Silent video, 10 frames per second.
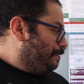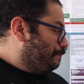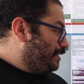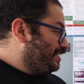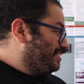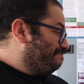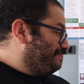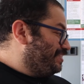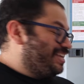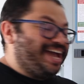But
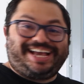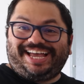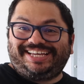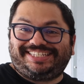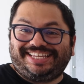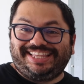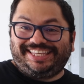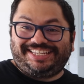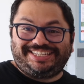yeah, guys, this